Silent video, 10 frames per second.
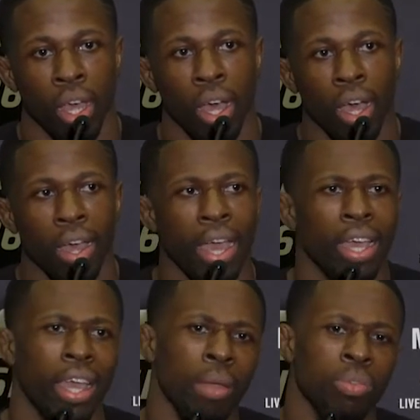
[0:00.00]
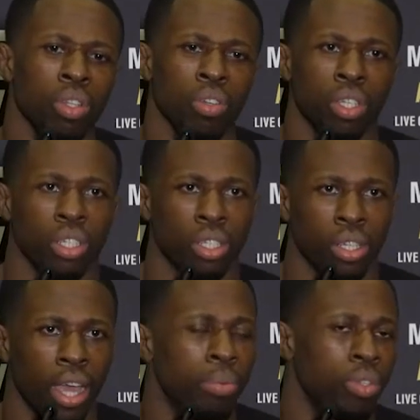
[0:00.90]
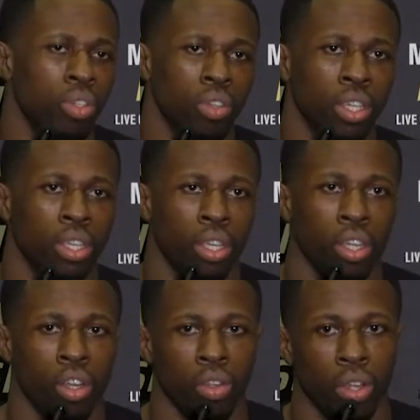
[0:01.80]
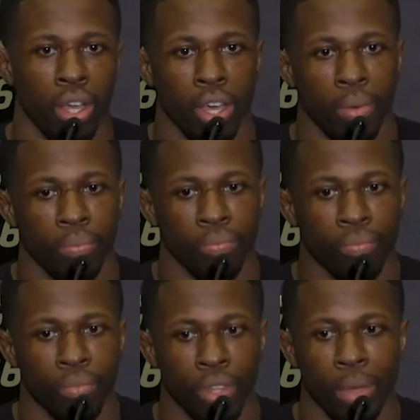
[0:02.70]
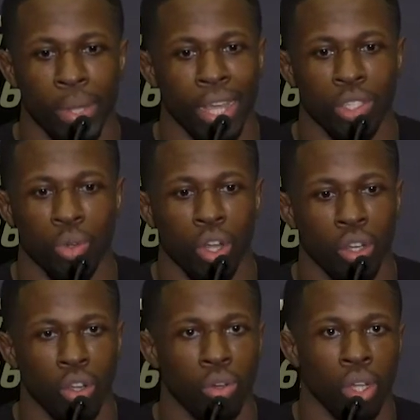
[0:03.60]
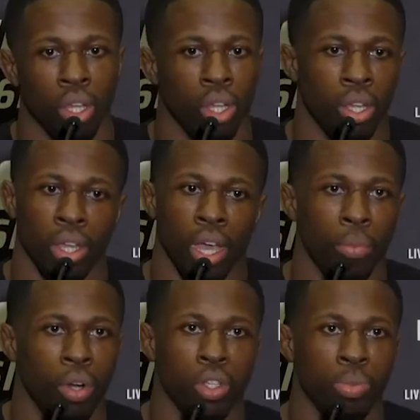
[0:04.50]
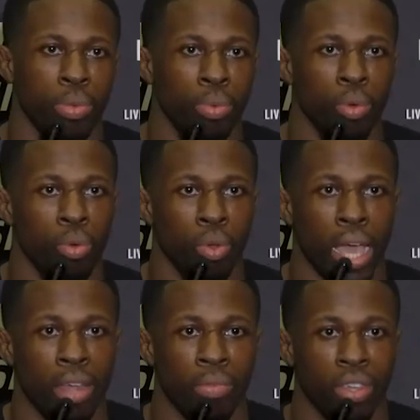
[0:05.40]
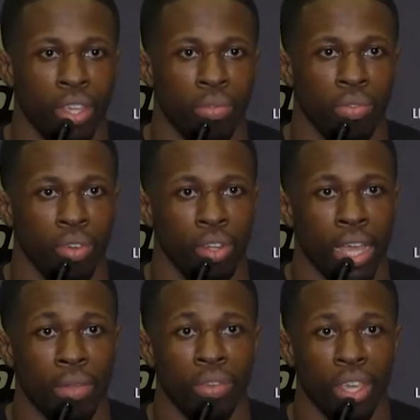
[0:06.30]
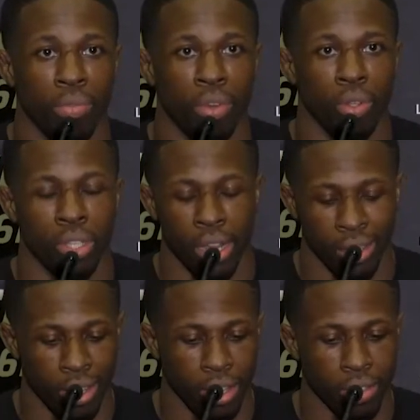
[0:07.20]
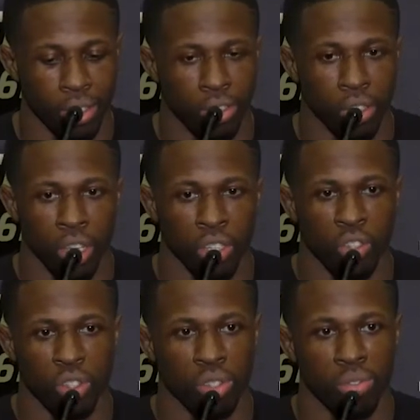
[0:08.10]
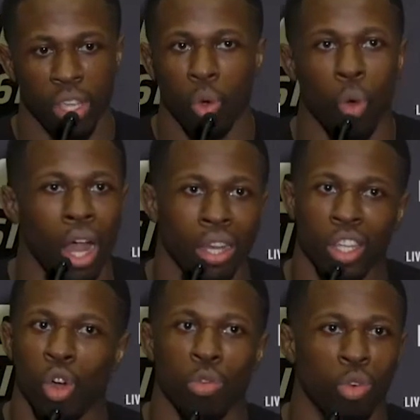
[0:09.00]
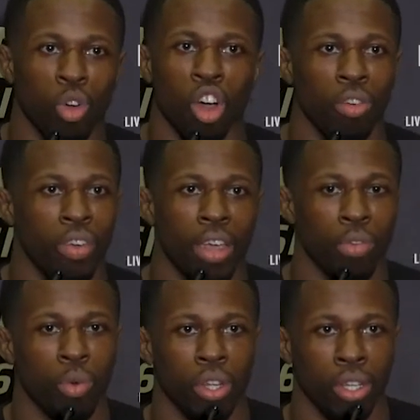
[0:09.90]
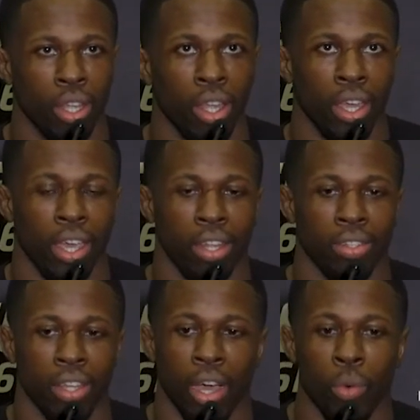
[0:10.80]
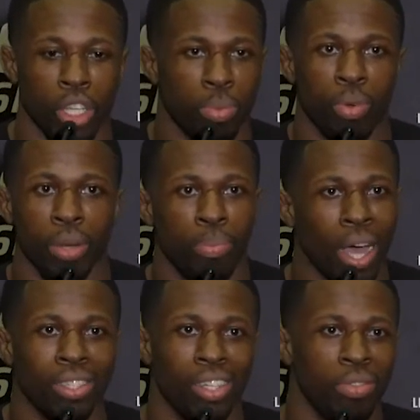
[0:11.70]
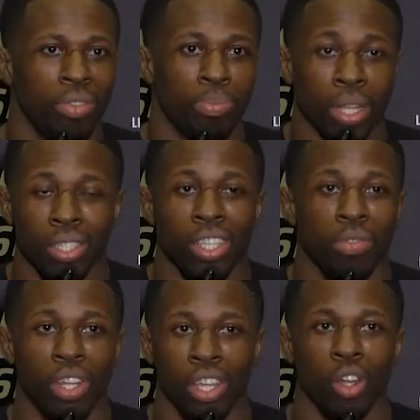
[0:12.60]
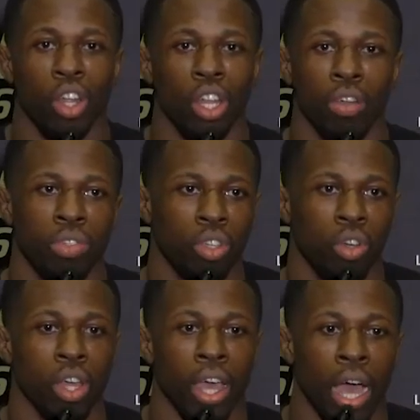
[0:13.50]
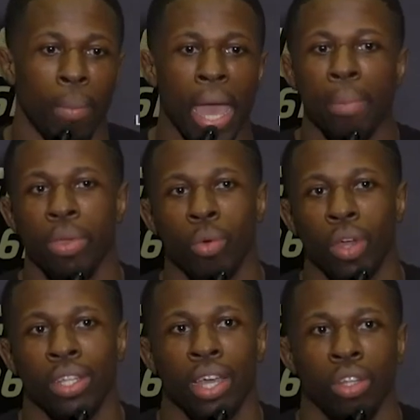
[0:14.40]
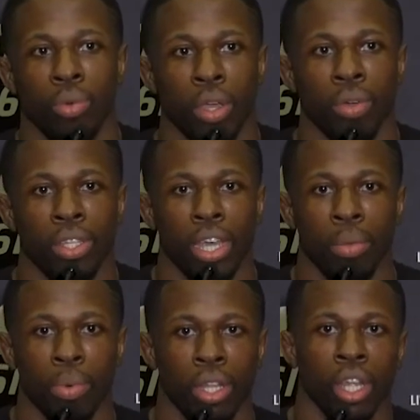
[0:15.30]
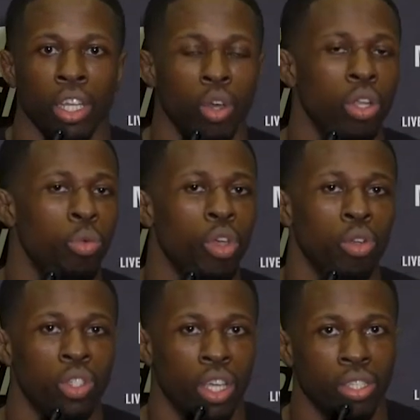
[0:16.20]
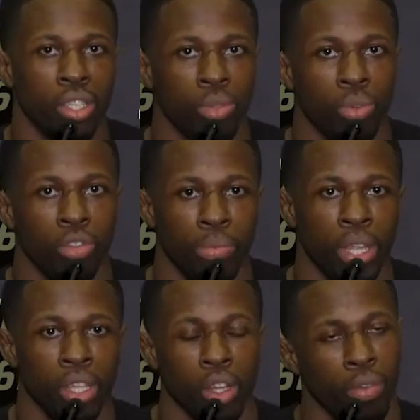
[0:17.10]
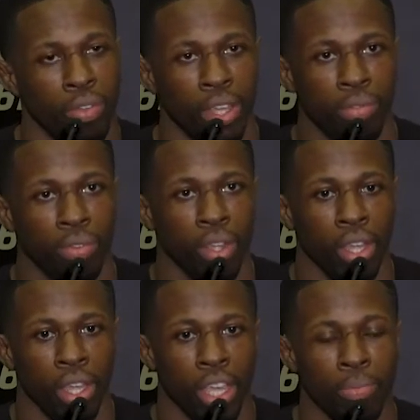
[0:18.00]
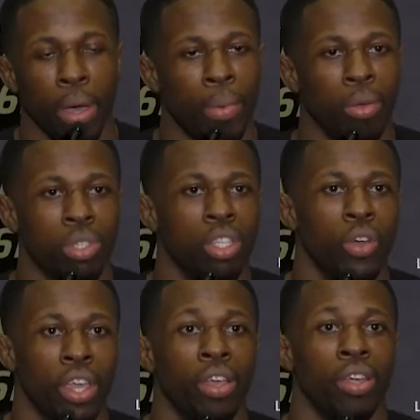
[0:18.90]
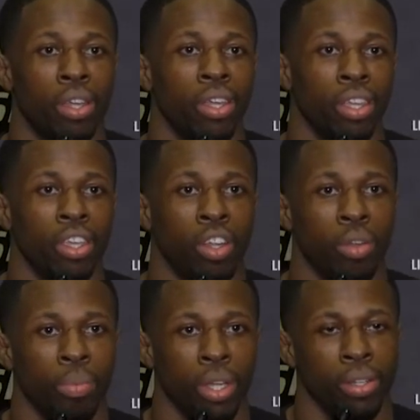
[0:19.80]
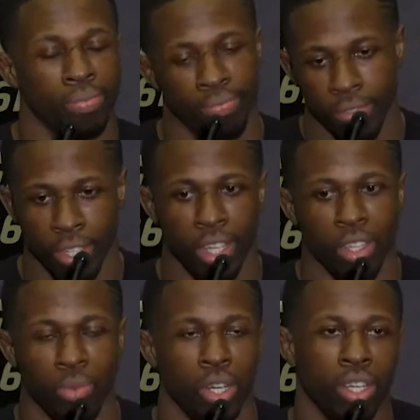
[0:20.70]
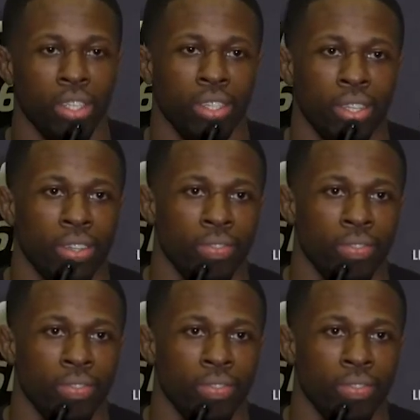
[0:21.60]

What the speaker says: Absolutely. You know, I mean, as you all know, I'm one of those people who advocate for those kind of things and just equality overall for everyone. And I want to spread positivity and all love. So I'm happy it went down the way it went down. But the only real justice would have been, you know, if my man was still here, you know. But it is what it is.